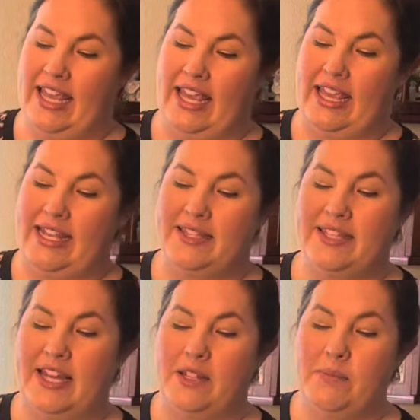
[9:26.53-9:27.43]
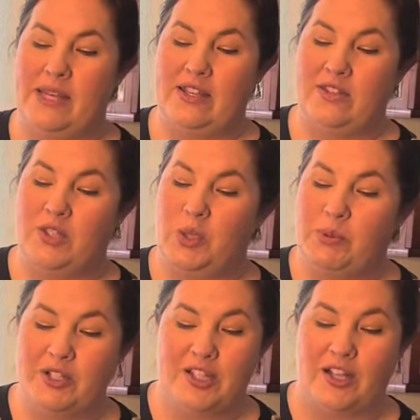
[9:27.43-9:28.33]
It's going to be
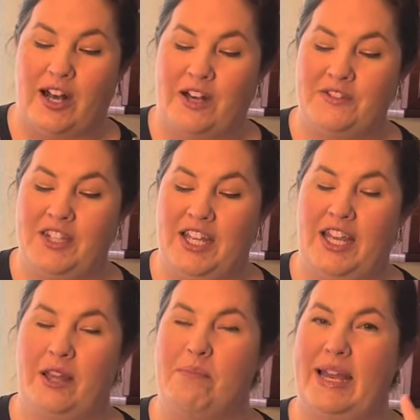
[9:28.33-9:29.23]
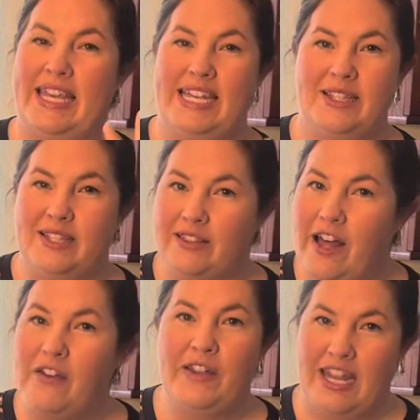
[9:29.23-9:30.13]
super soft. My kids
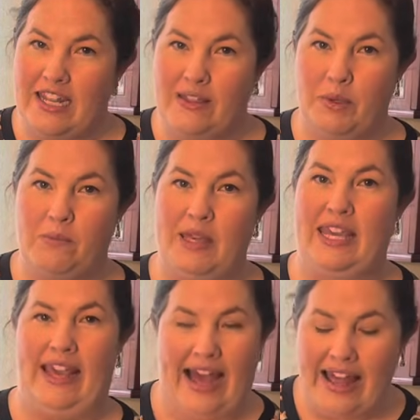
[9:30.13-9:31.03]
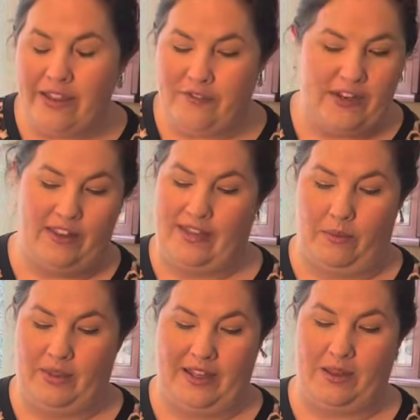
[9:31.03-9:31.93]
love anything with Minky. I love anything
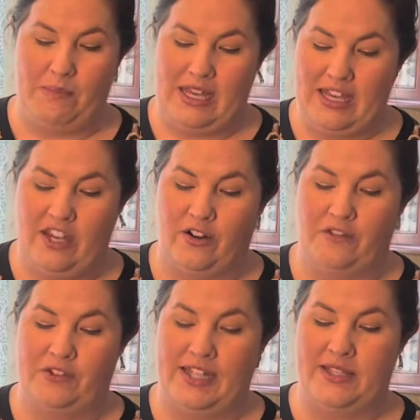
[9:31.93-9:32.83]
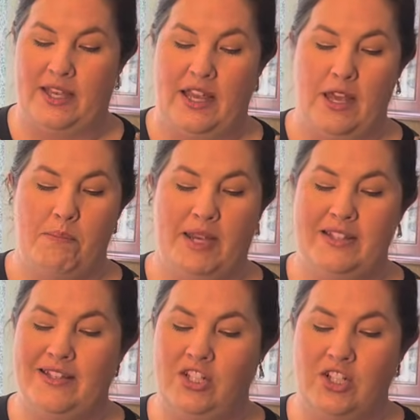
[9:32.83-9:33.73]
with like a Minky or a fleece because
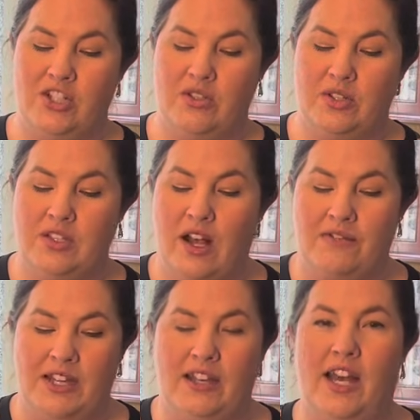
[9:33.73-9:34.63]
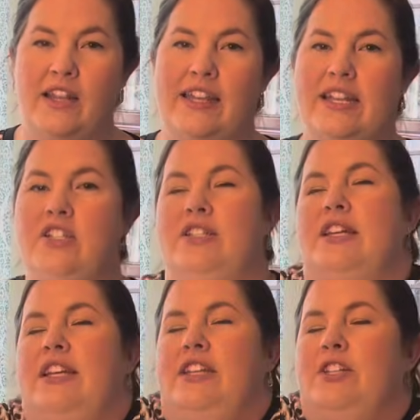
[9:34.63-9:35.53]
it's just so soft and cuddly. And
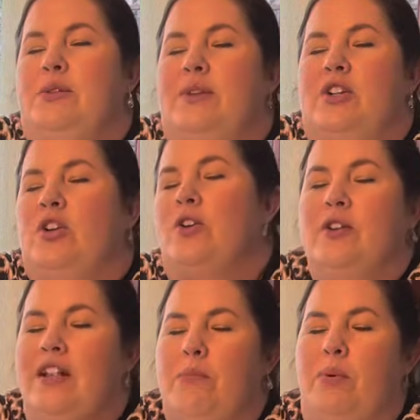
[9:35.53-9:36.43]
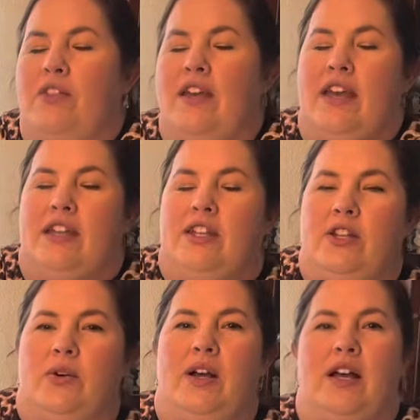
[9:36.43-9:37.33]
you just want to curl up with, you
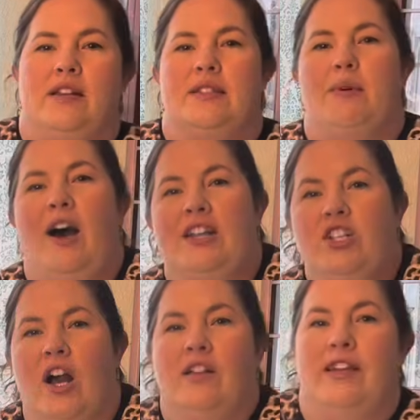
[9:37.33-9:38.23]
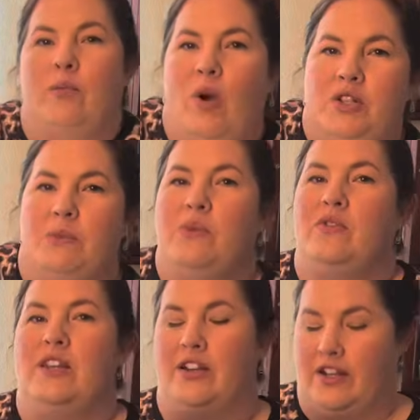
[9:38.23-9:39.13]
know, some hot chocolate and watch a
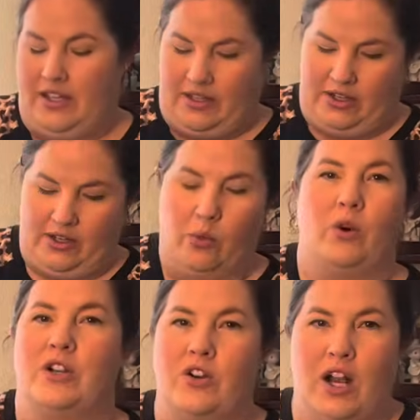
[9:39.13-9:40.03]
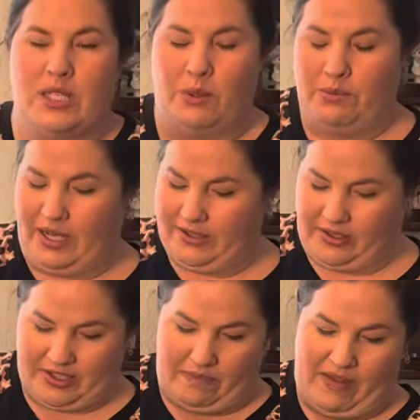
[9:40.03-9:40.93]
movie or, you know, work a crossword puzzle or
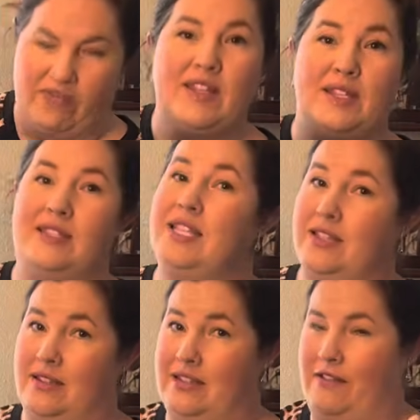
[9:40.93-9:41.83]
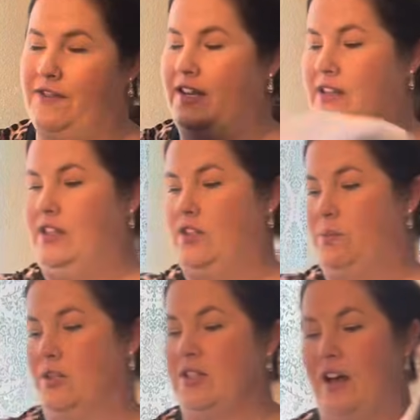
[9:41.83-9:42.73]
something. This is definitely
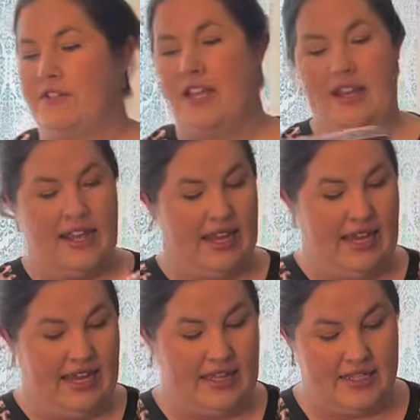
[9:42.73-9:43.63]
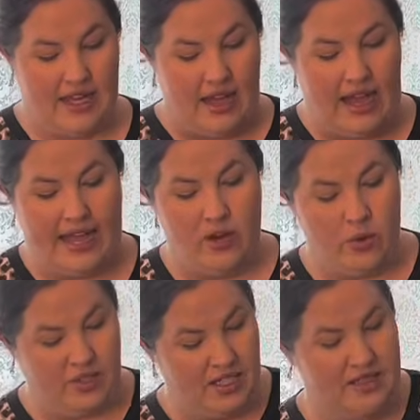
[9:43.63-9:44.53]
super soft. And I
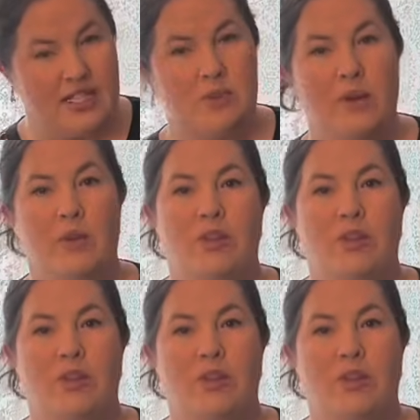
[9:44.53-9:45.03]
quilted this one with a